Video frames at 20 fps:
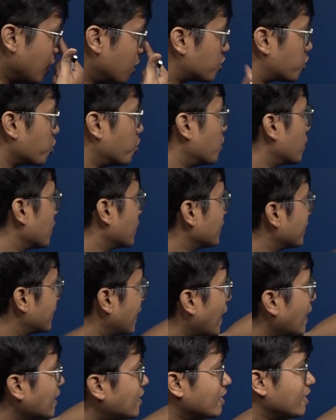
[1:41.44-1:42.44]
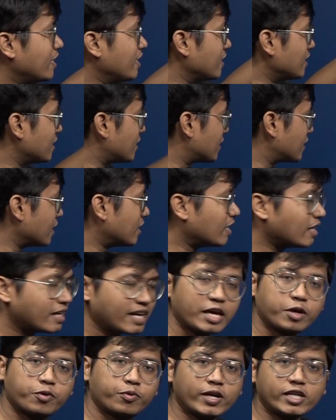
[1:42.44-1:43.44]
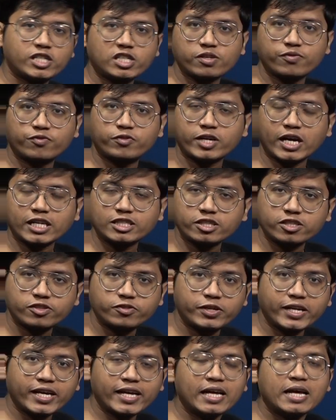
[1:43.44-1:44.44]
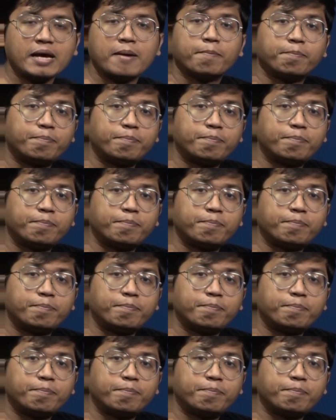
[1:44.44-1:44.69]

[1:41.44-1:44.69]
So that is the equation of trajectory.